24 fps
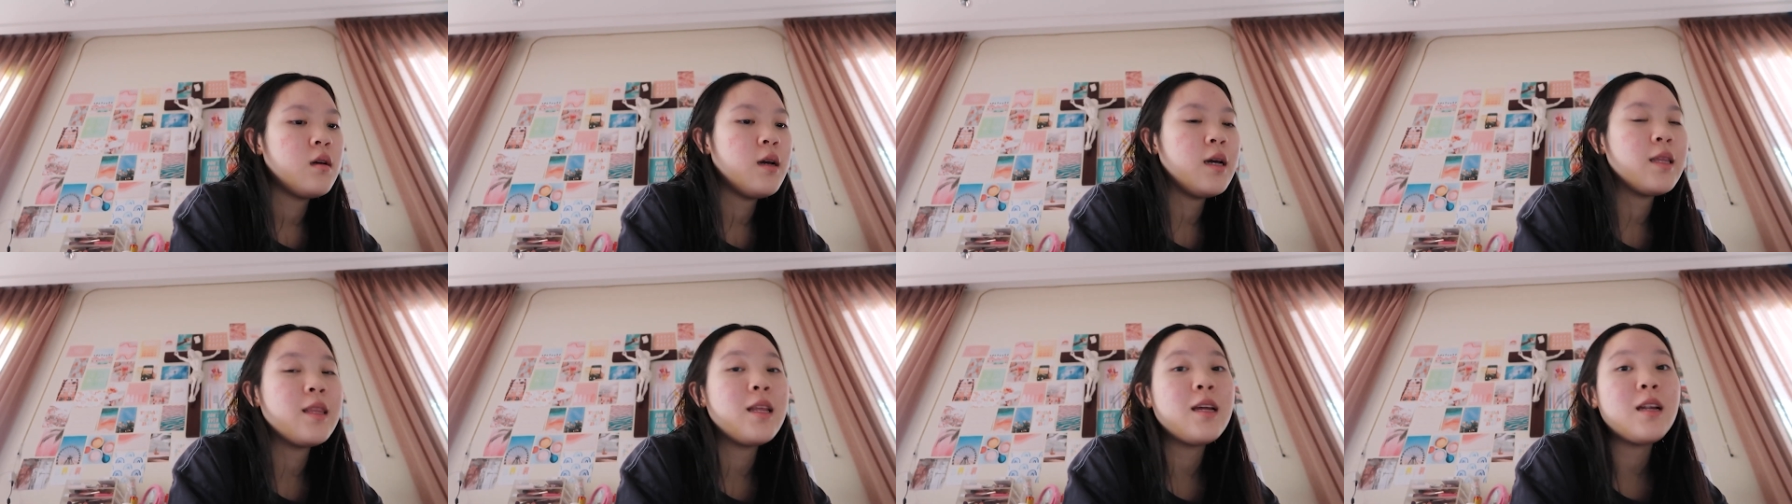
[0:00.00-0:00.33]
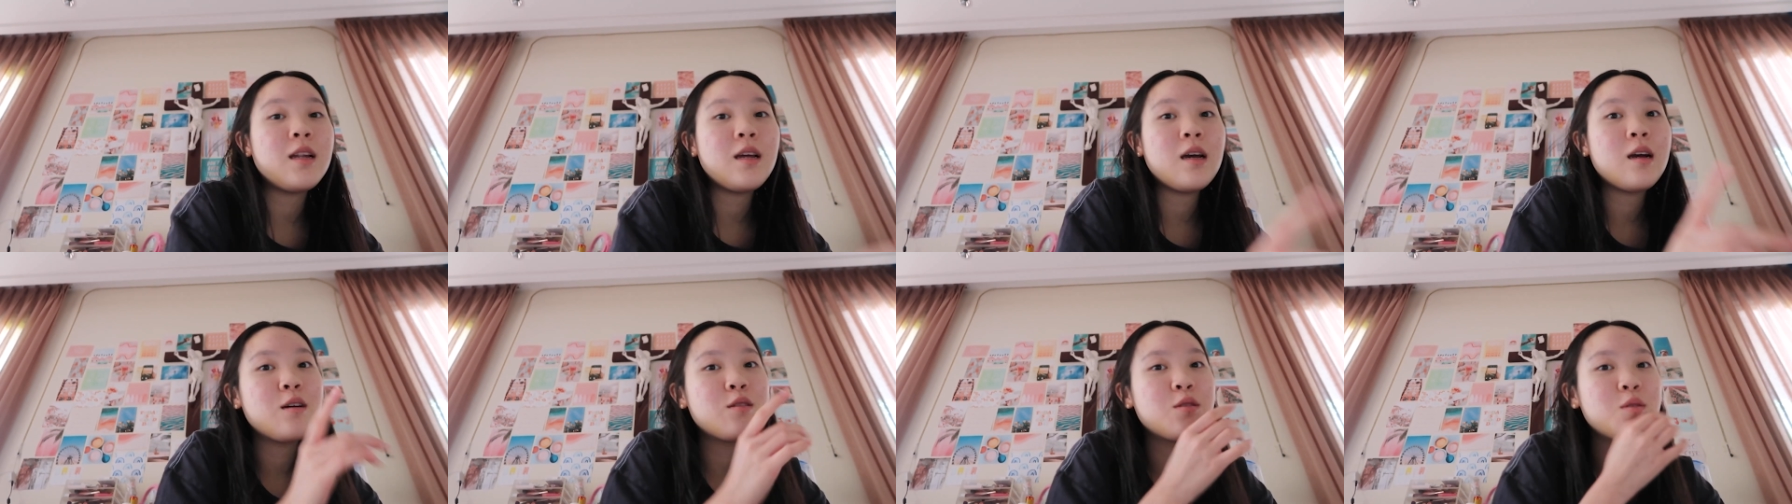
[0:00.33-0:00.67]
And
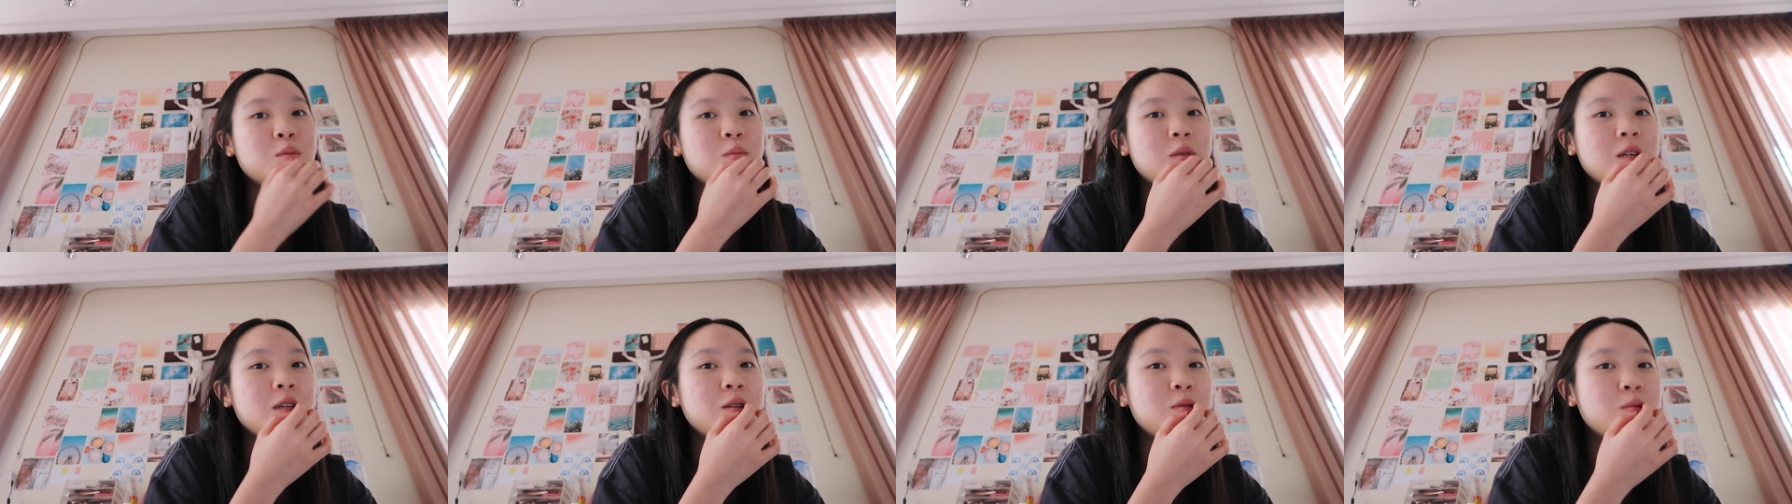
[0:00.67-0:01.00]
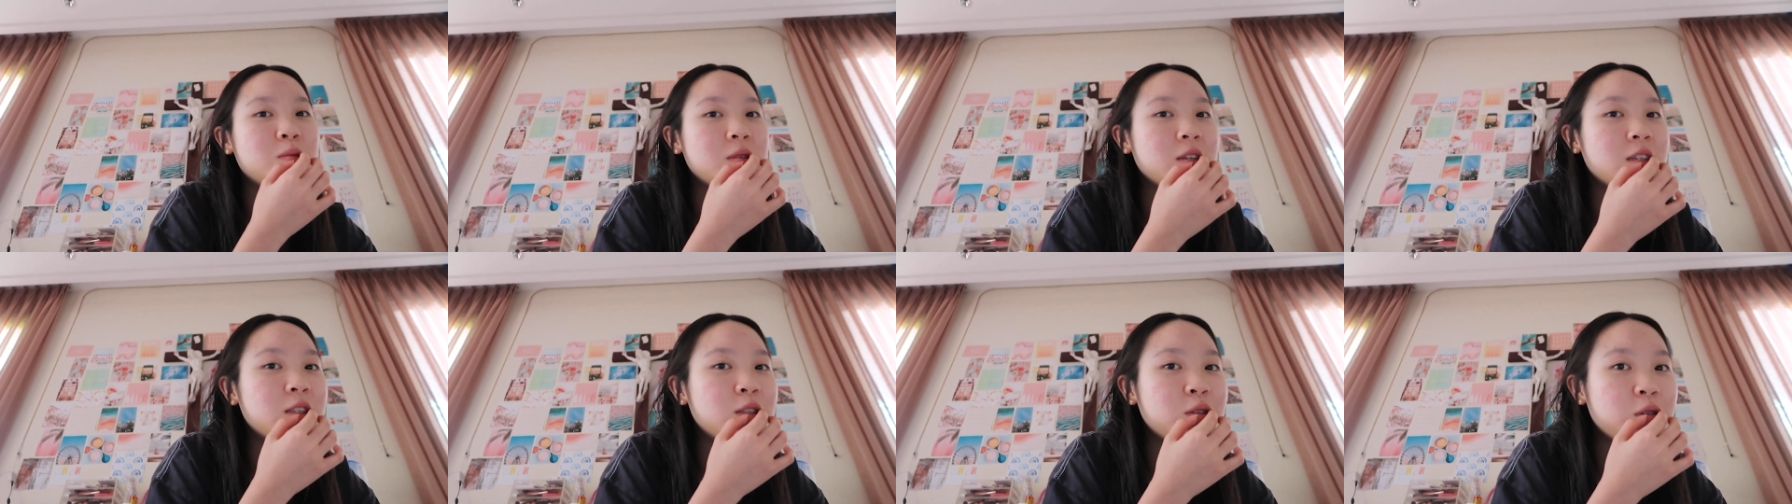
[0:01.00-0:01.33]
then I also want to
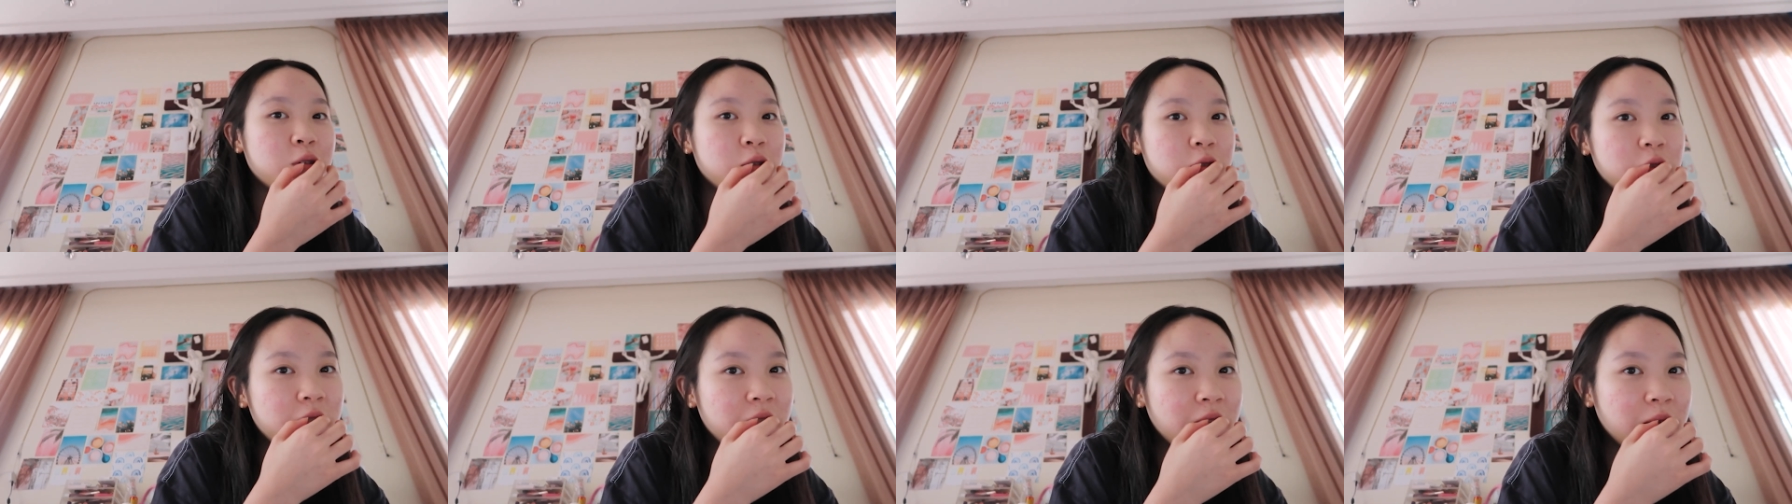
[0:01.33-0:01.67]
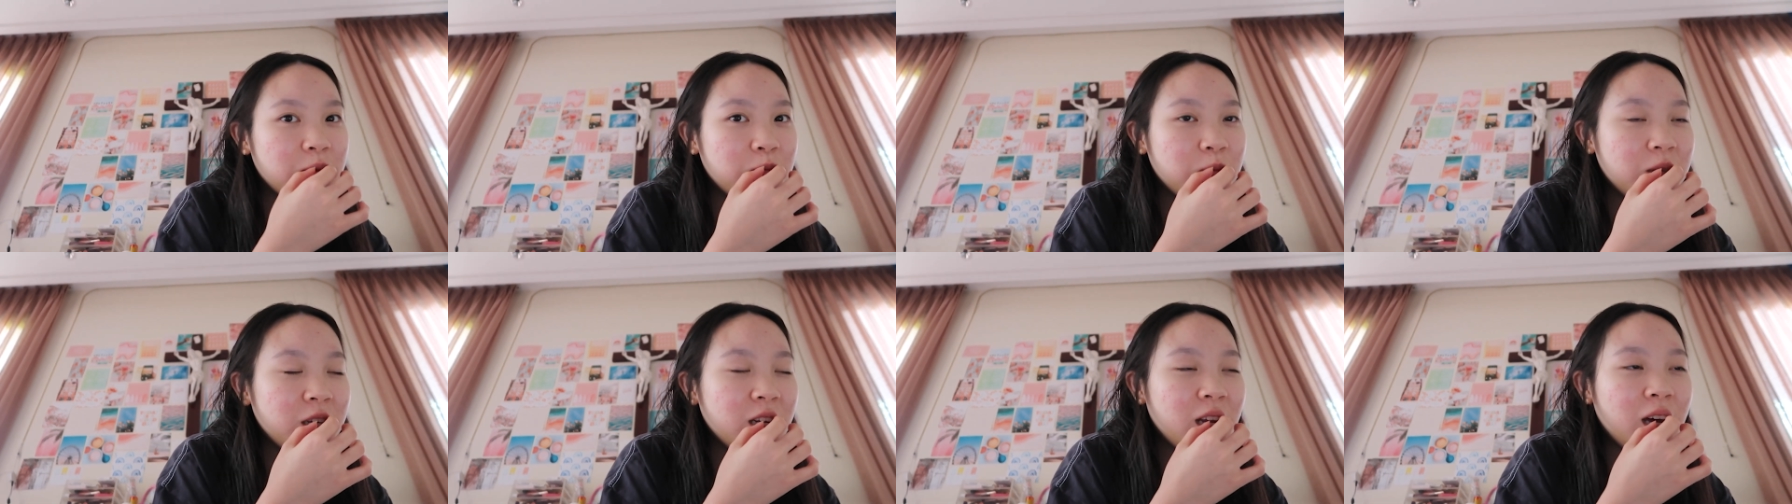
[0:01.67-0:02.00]
read through
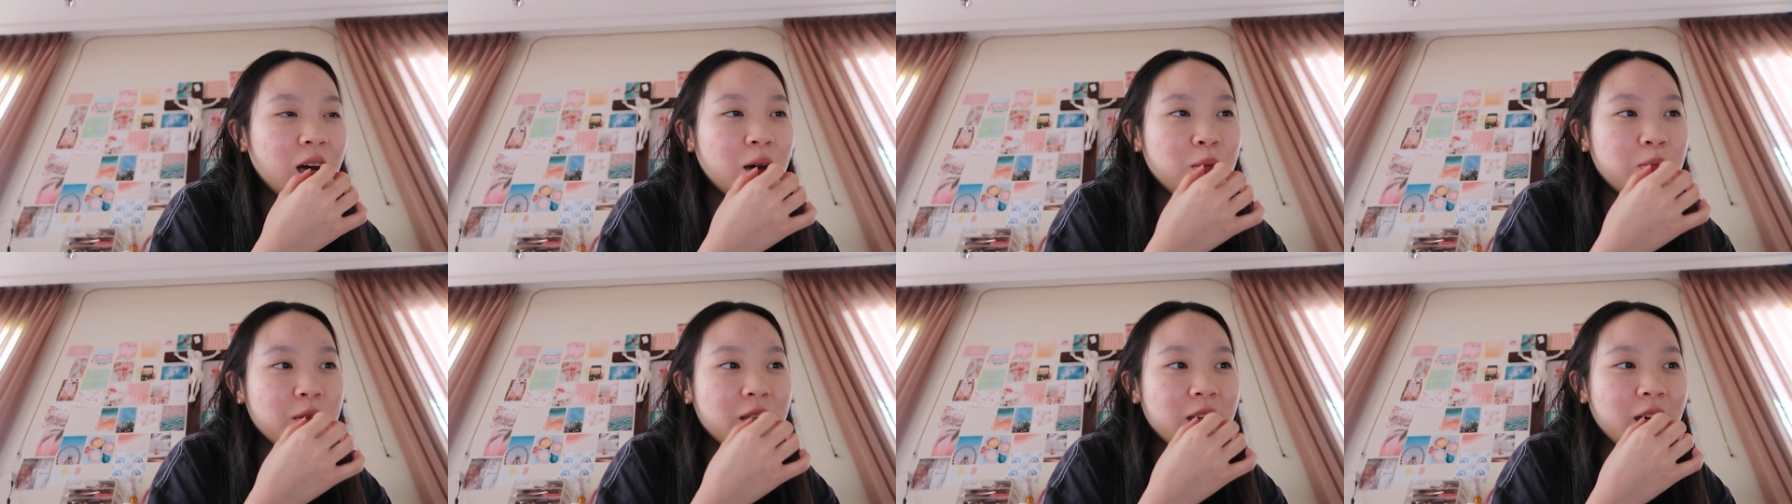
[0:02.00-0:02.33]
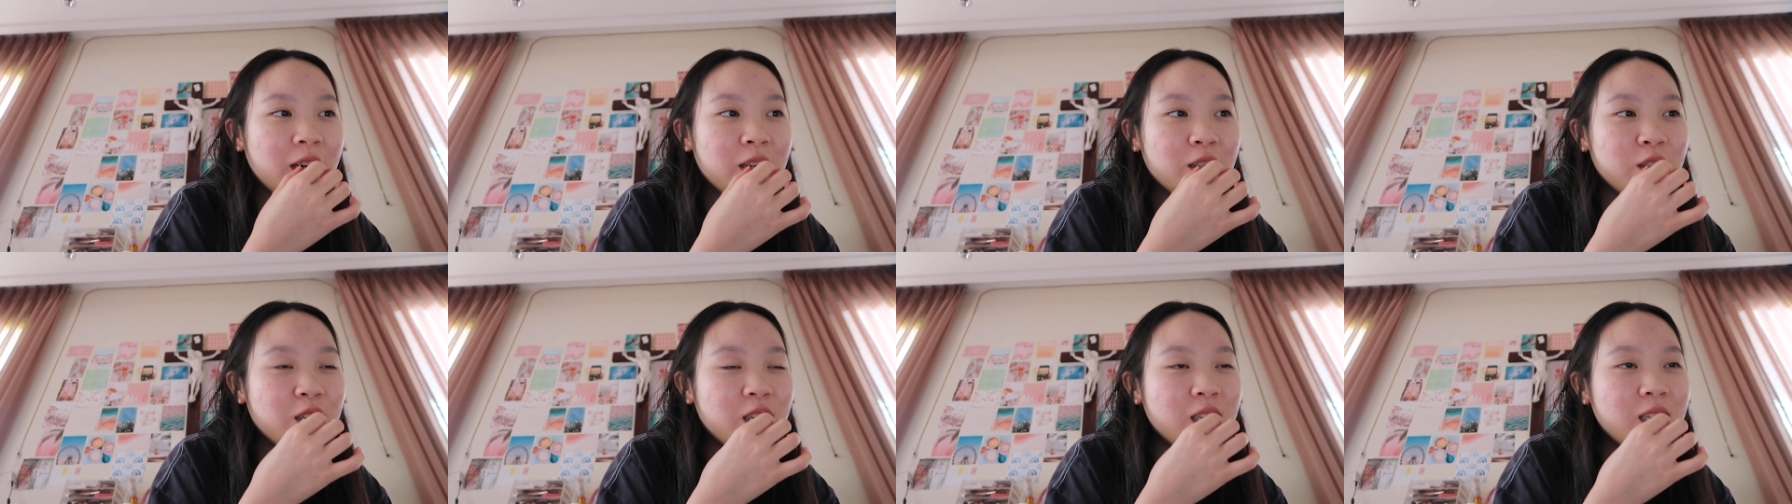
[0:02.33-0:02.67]
the media
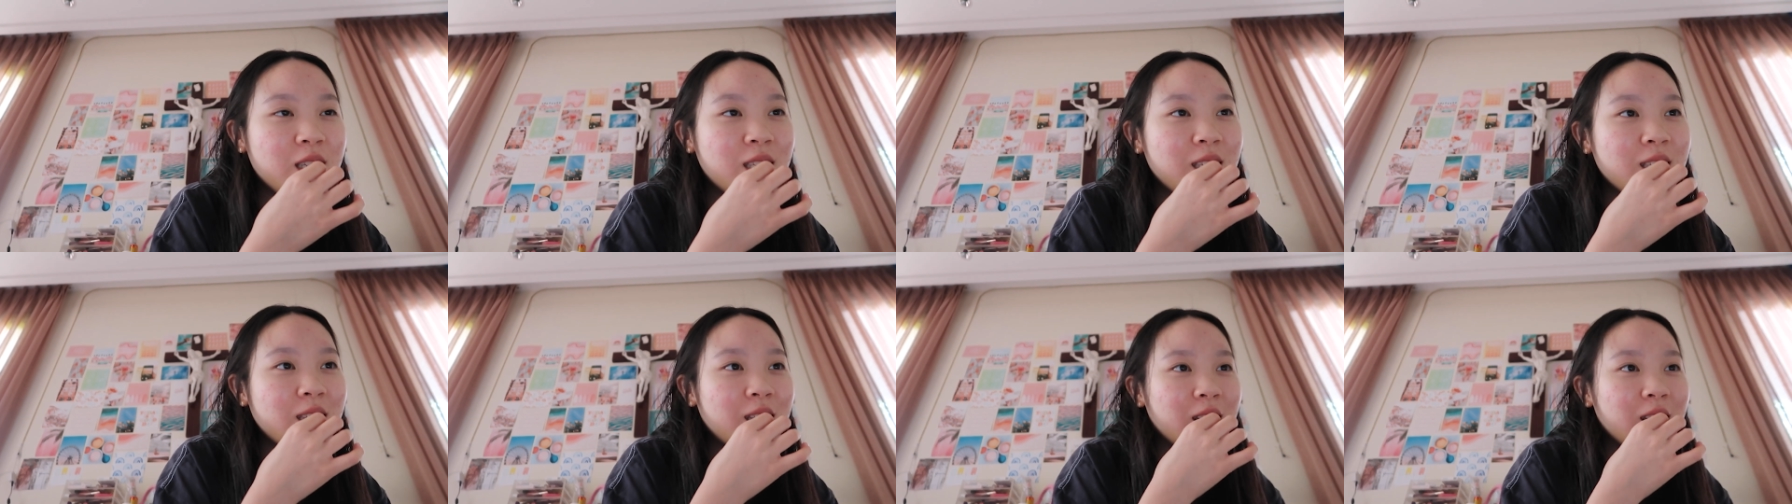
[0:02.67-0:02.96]
applications